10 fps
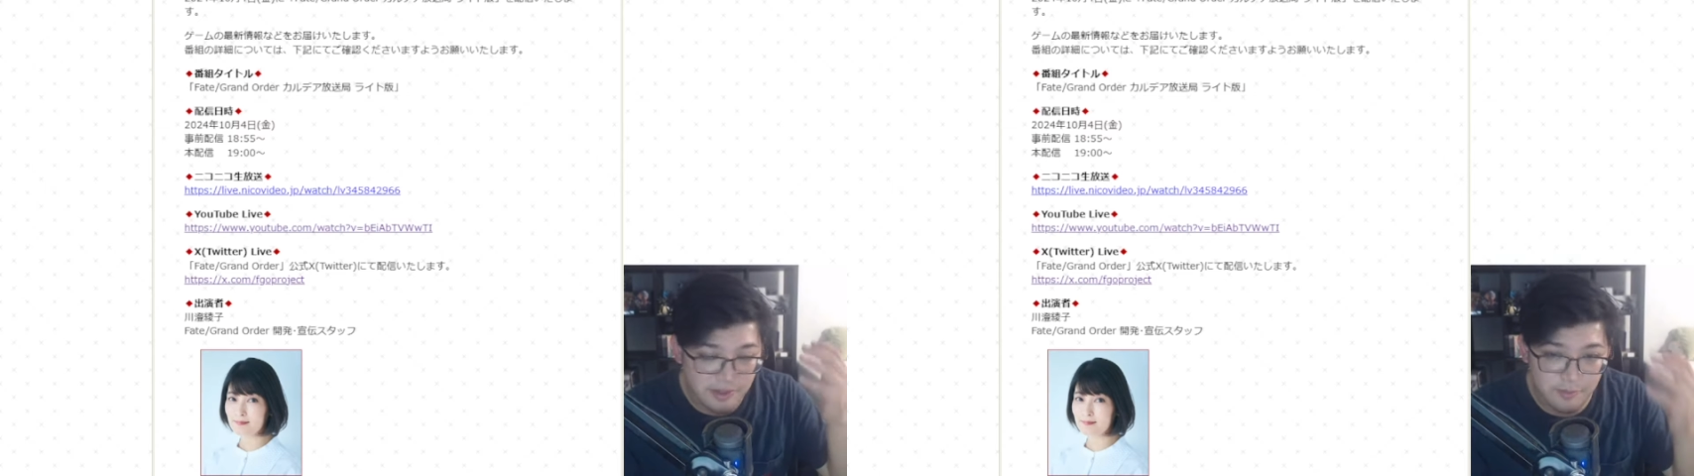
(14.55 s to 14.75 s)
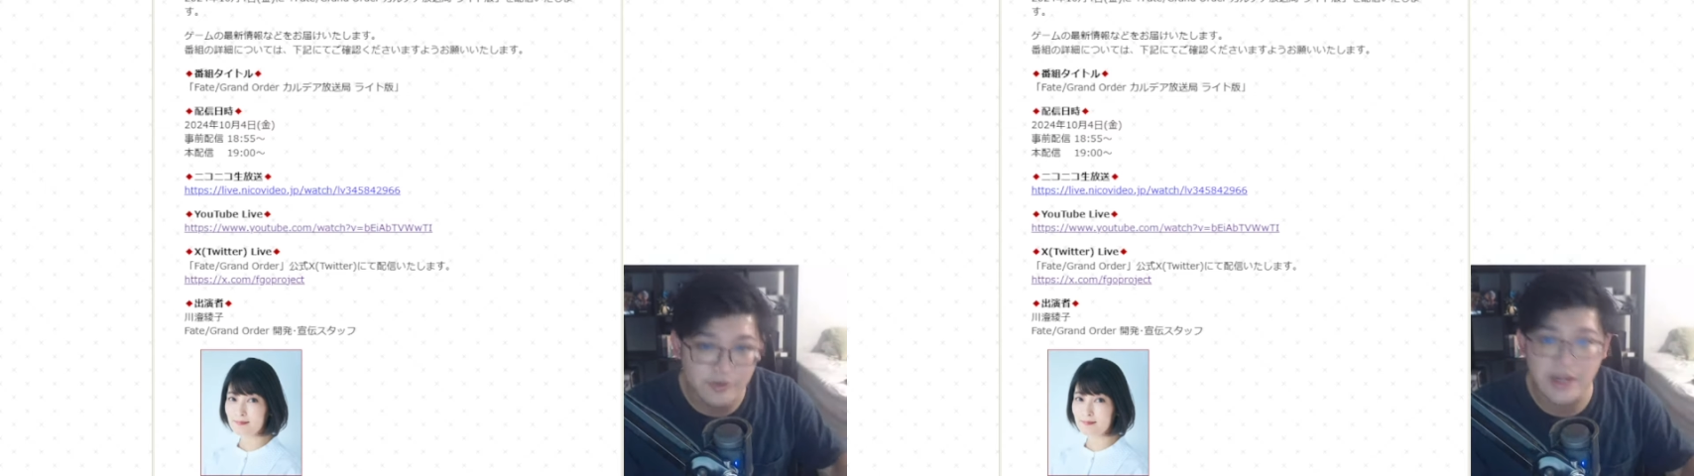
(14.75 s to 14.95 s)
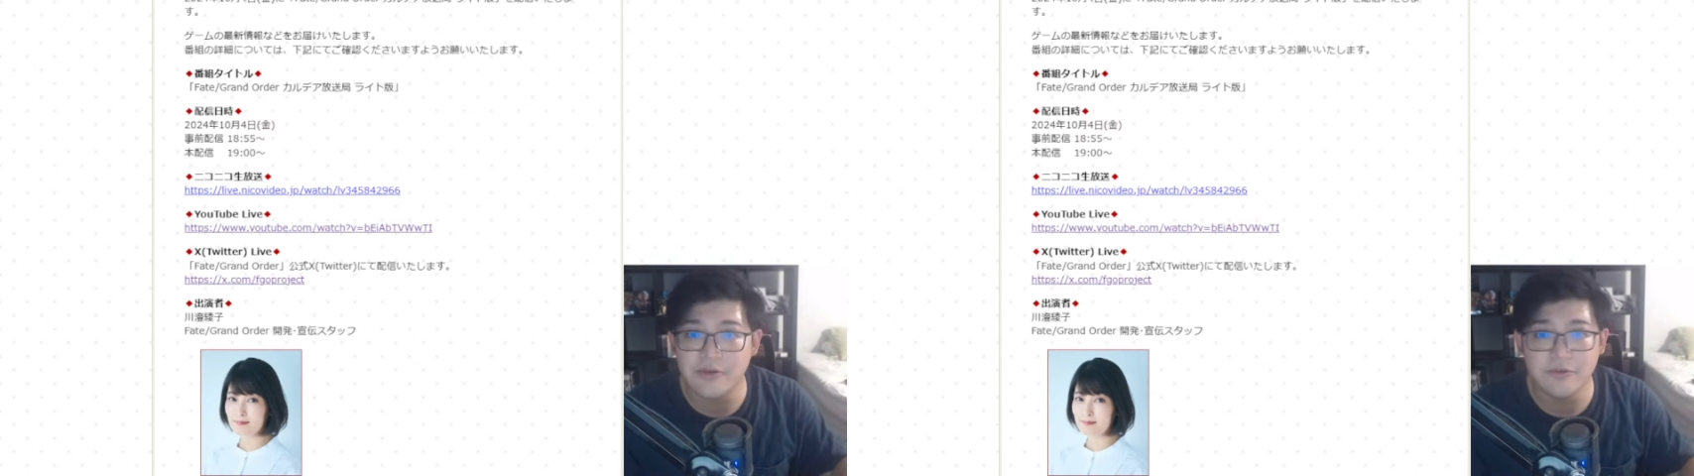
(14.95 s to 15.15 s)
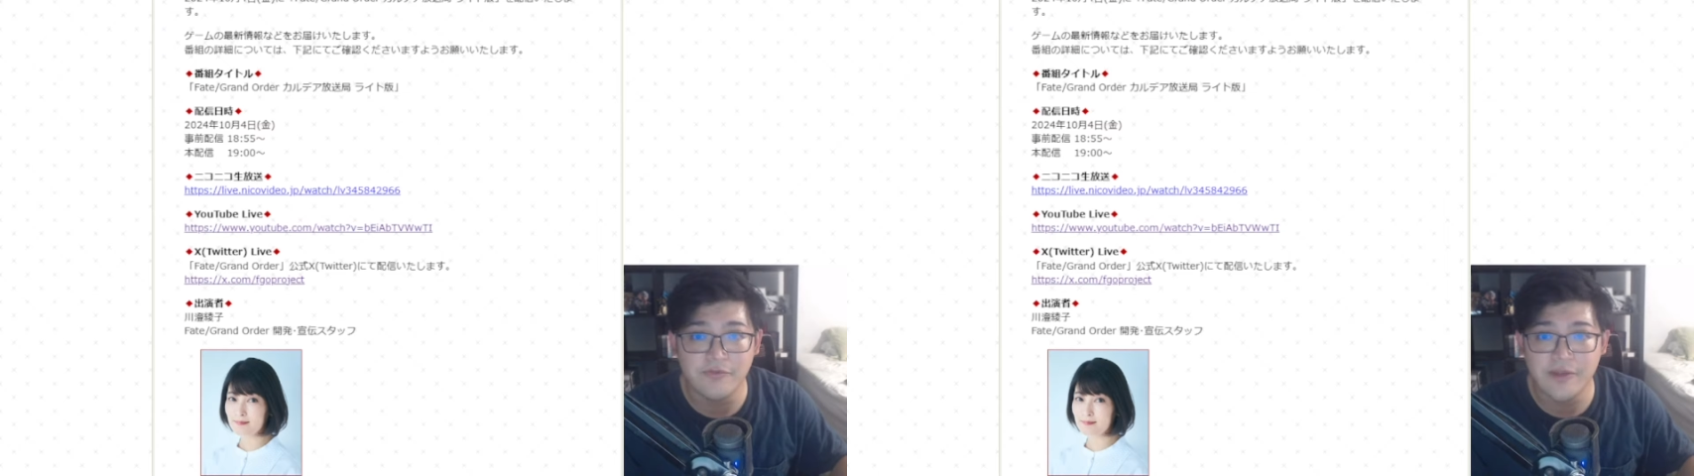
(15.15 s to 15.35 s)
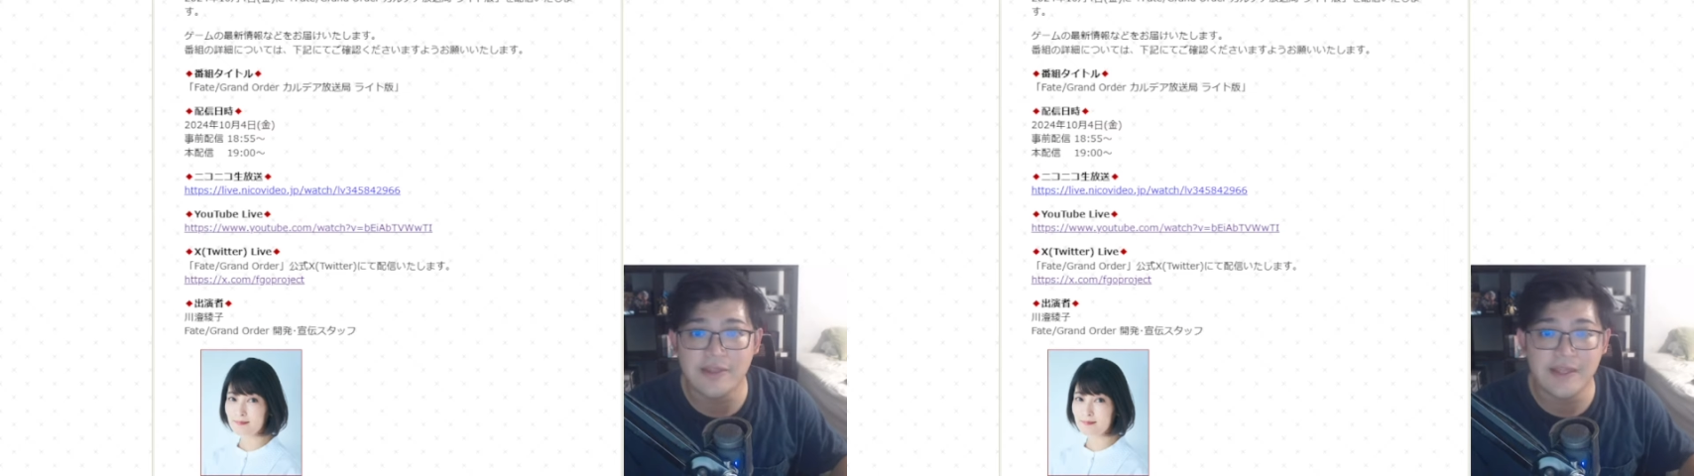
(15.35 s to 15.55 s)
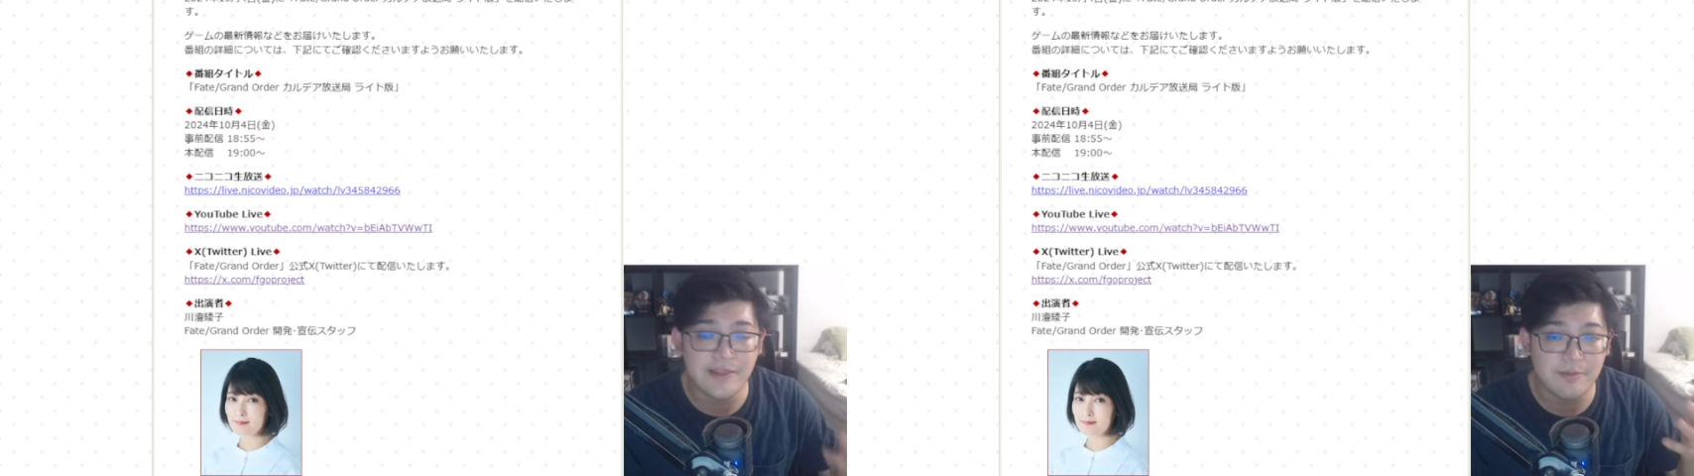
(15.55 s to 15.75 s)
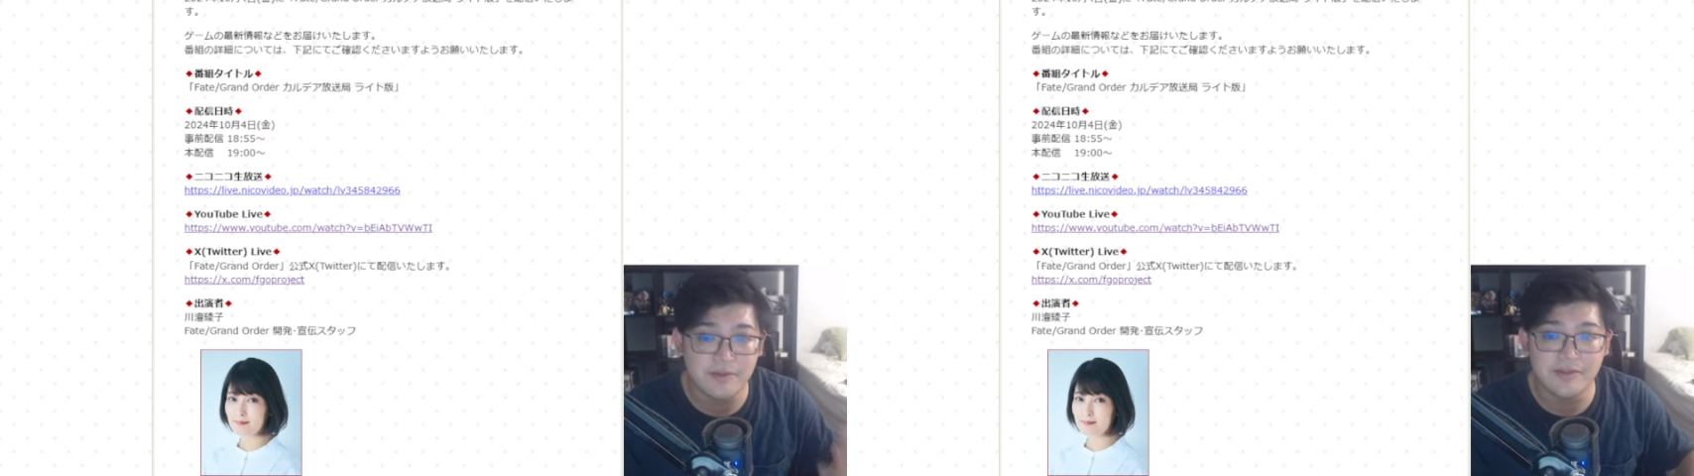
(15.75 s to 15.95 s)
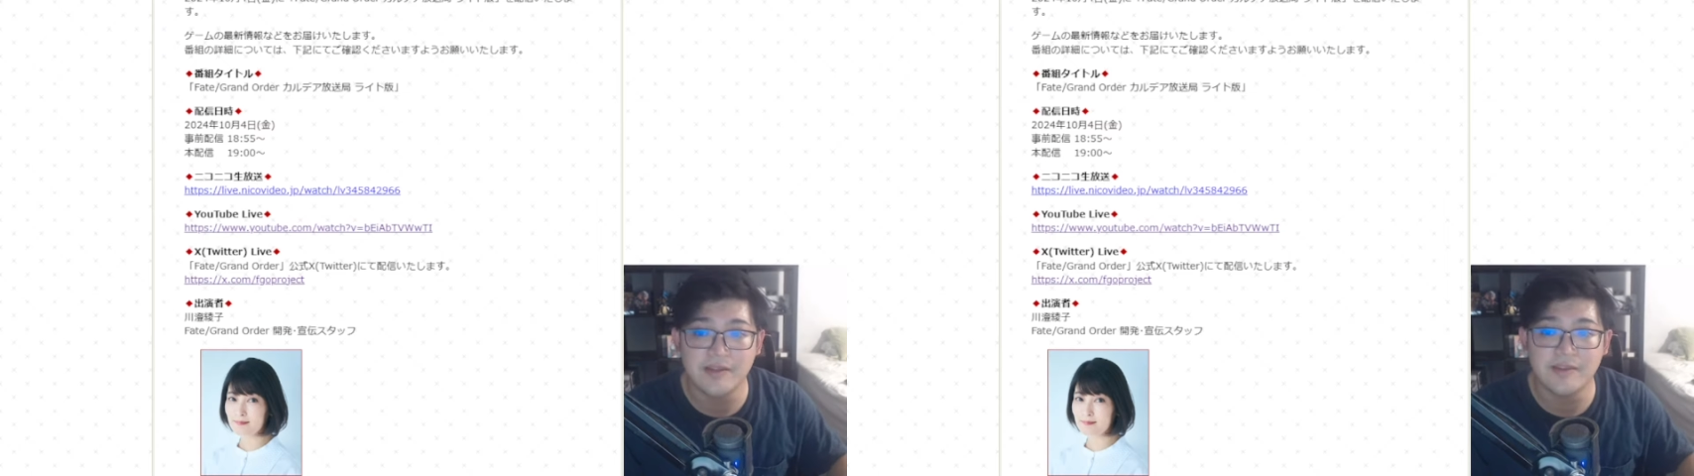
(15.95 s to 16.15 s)
the brand new event that they've
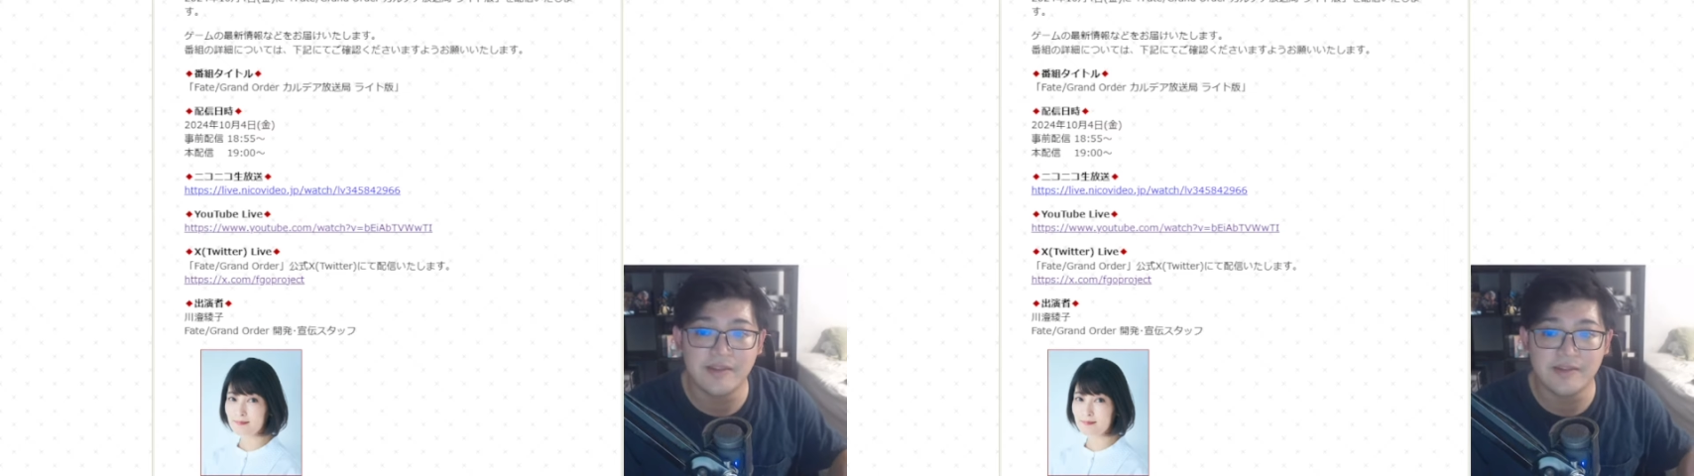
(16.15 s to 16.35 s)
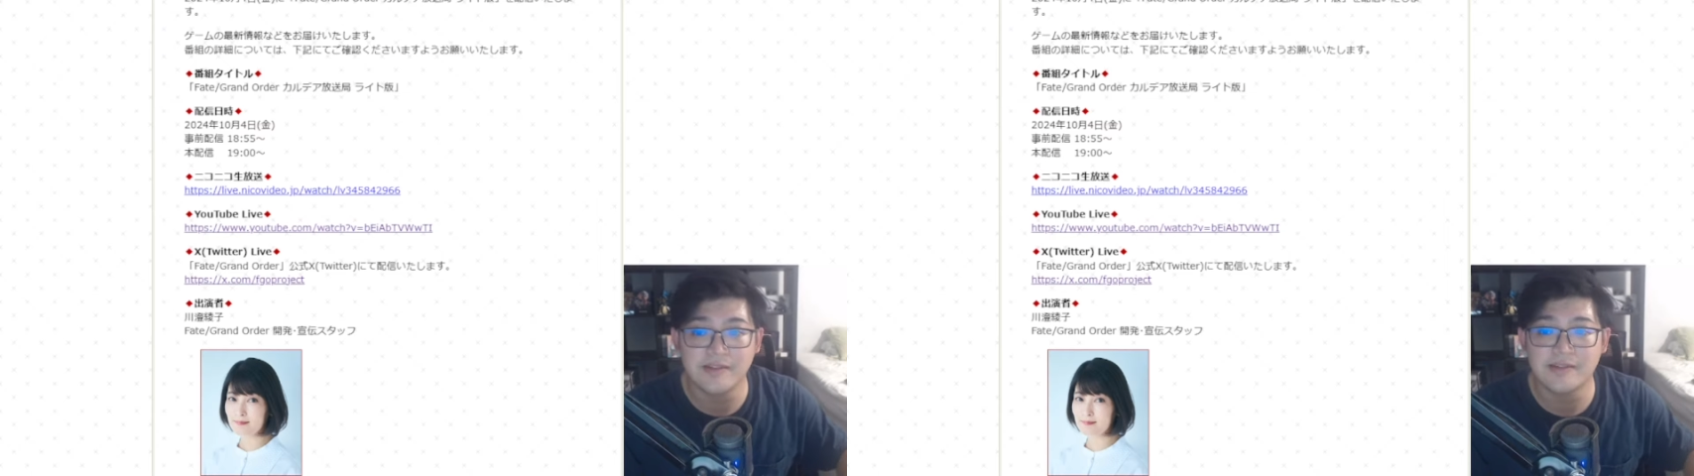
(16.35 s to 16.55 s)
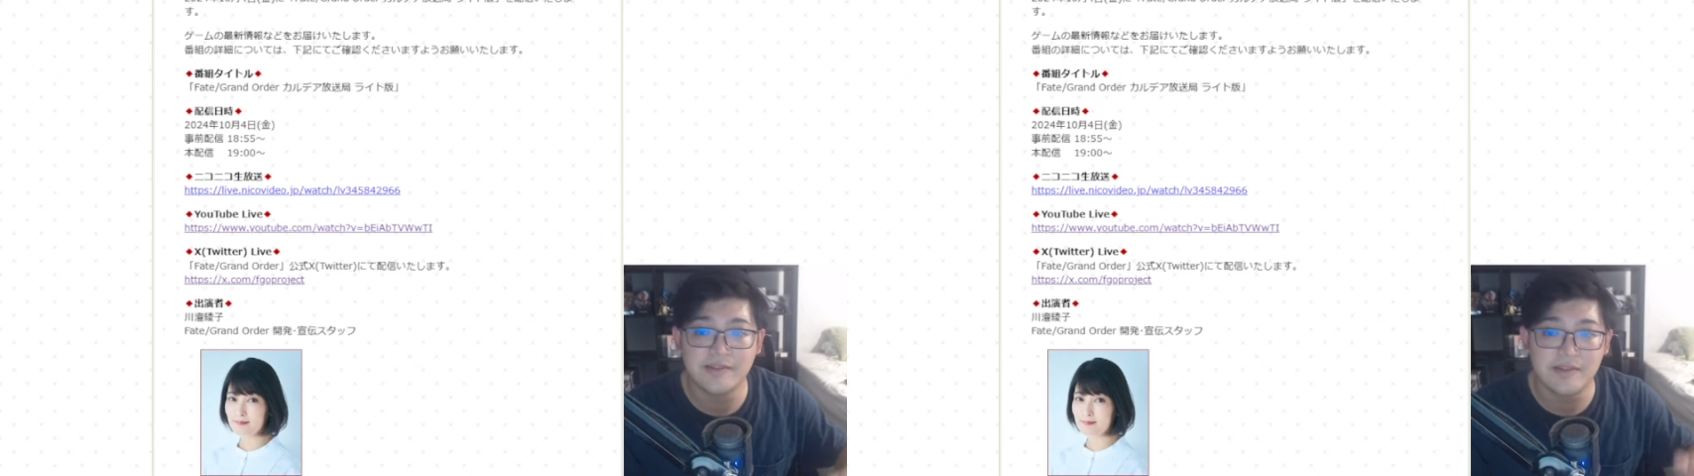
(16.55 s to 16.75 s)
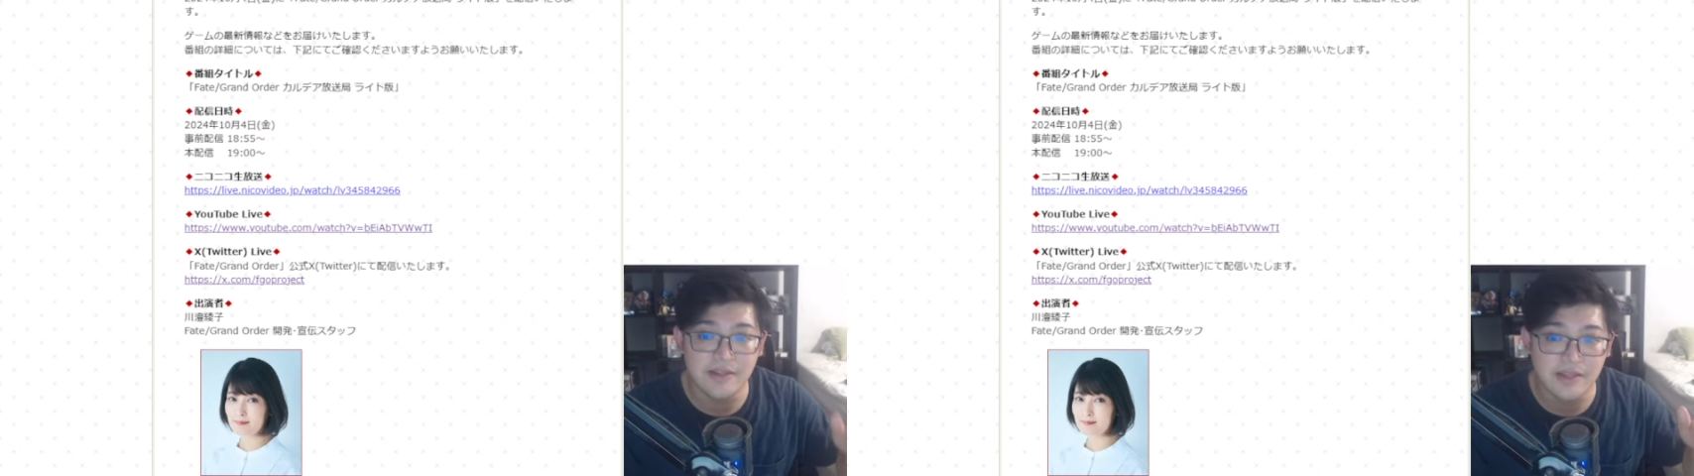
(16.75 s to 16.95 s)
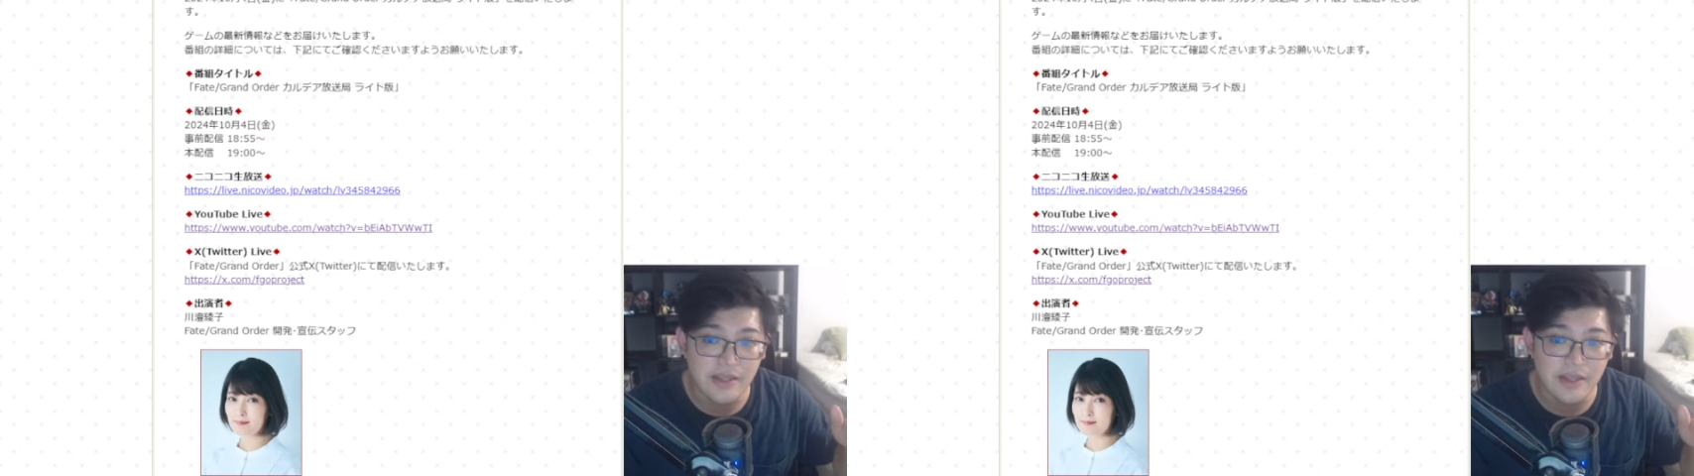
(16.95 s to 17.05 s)
been teasing since the